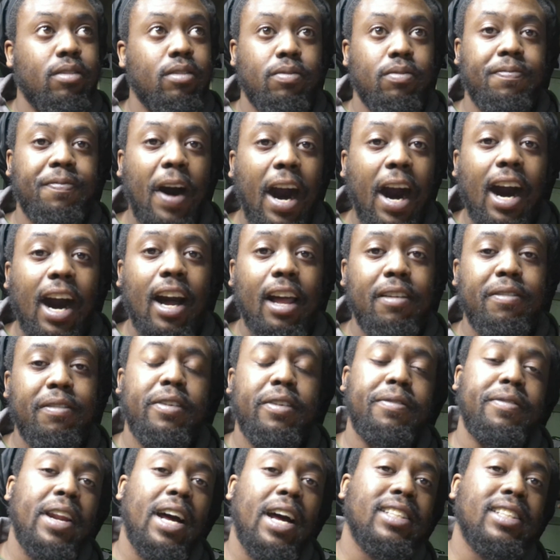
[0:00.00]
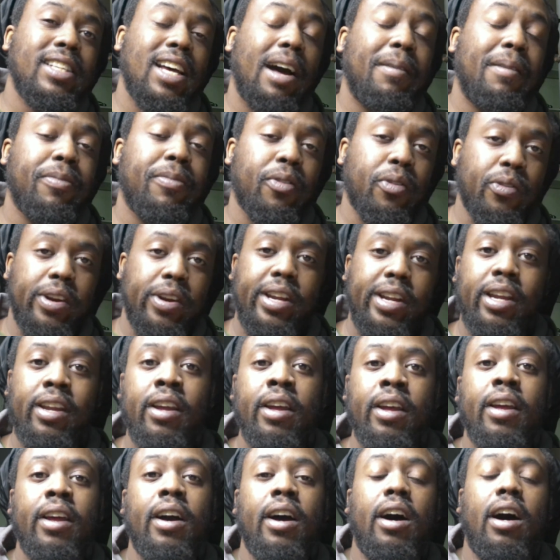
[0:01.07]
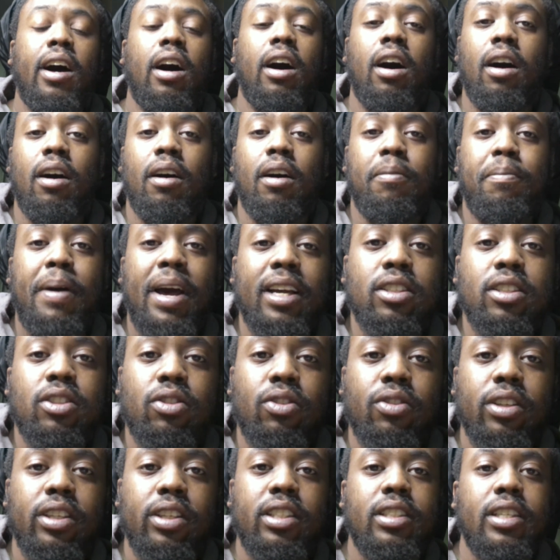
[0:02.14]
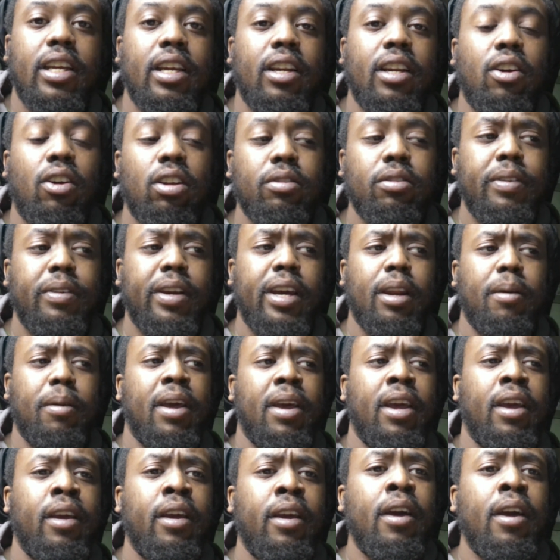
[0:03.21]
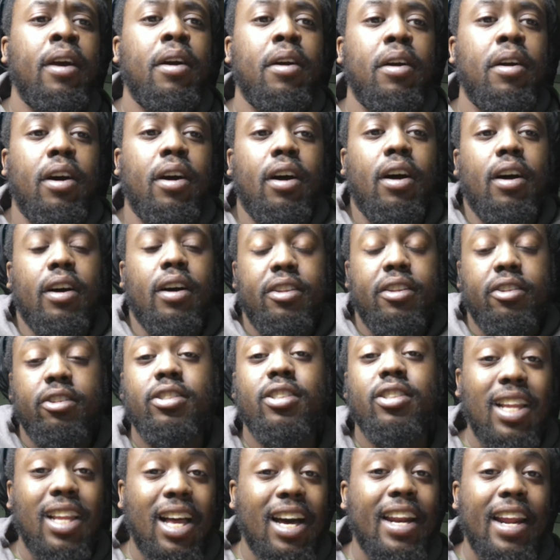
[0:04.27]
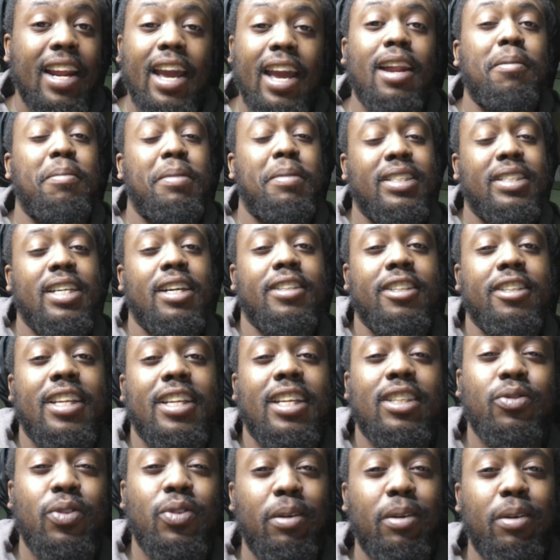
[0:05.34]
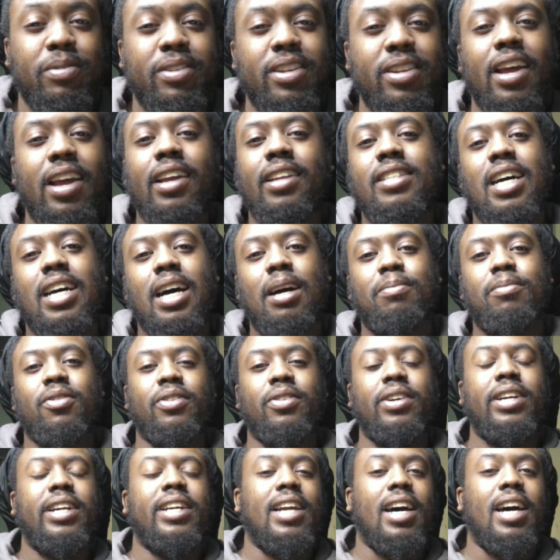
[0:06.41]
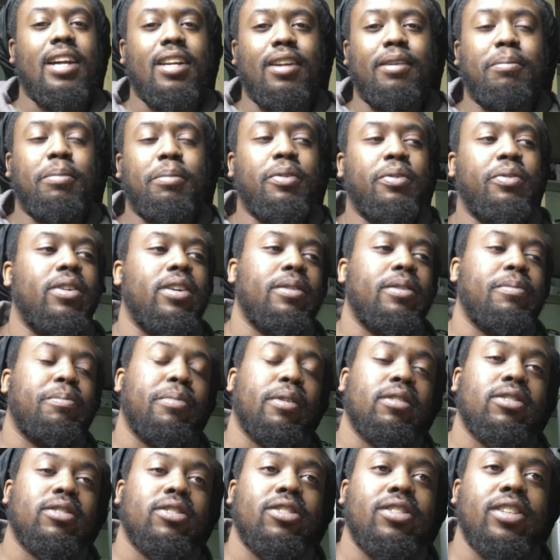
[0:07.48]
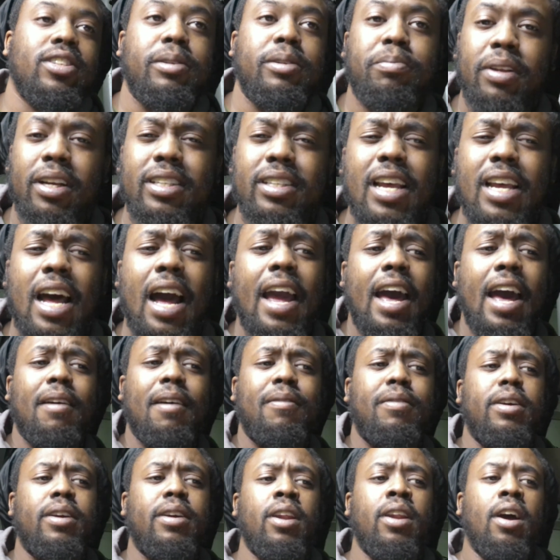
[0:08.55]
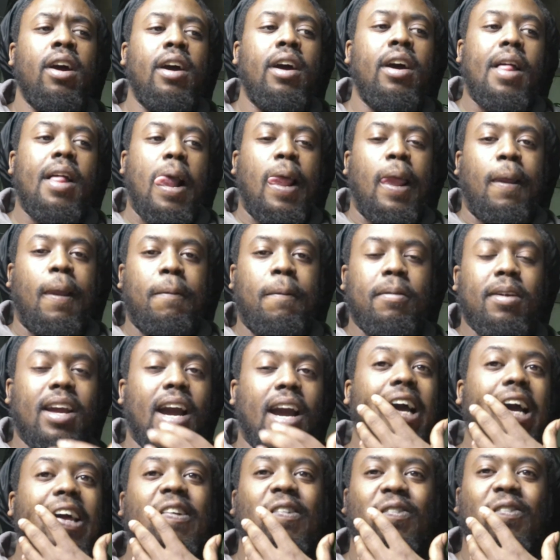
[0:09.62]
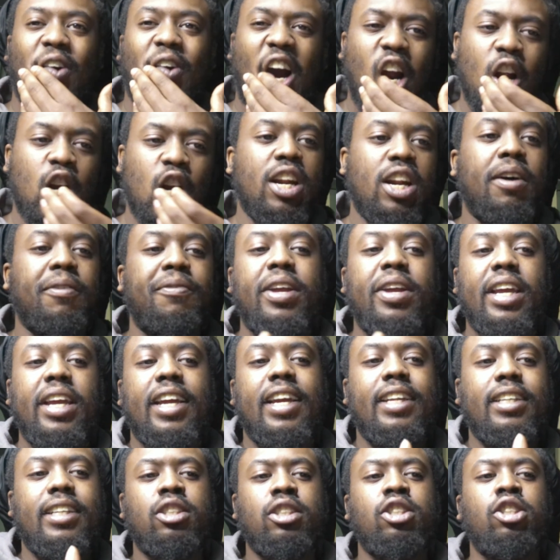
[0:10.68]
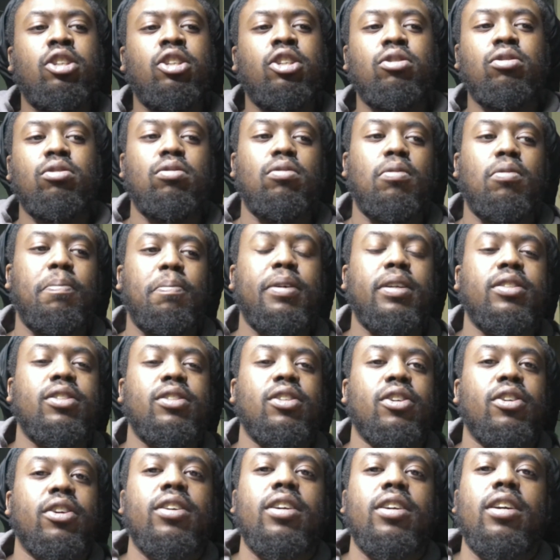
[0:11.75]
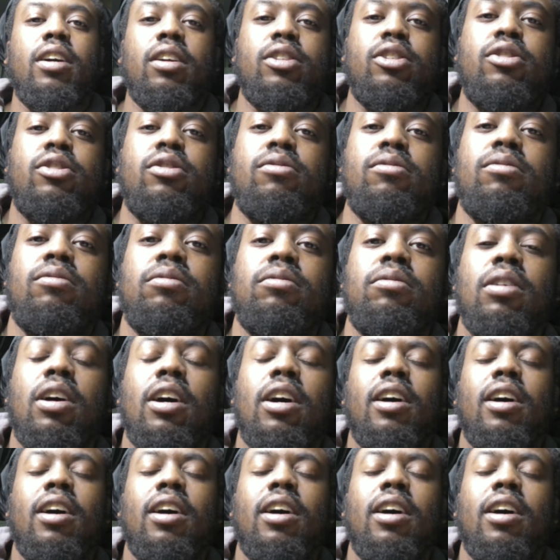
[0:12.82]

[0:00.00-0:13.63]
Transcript: 5, if not top 3 backstories in all of anime. There's a lot of animes out there, that's why I'm saying top 3 and not number 1 personally. Plus I haven't gotten far enough into Berserk to